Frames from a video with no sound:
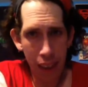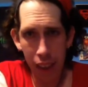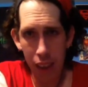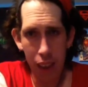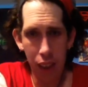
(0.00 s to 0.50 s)

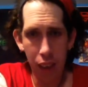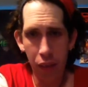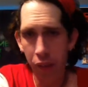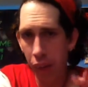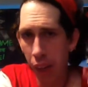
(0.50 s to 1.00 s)
as a
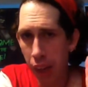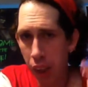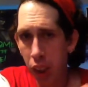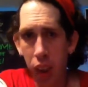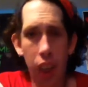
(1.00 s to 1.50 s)

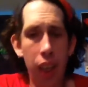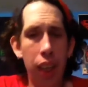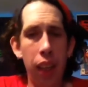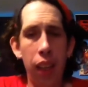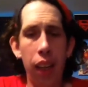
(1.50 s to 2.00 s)
fetish kind
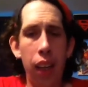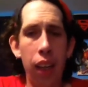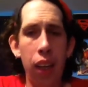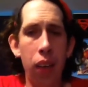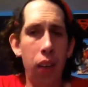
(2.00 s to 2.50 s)
of
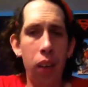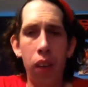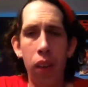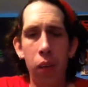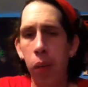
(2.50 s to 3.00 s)
thing
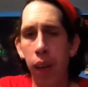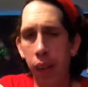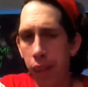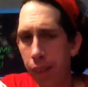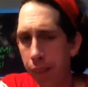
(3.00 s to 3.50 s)
or
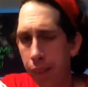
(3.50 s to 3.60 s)
whatever.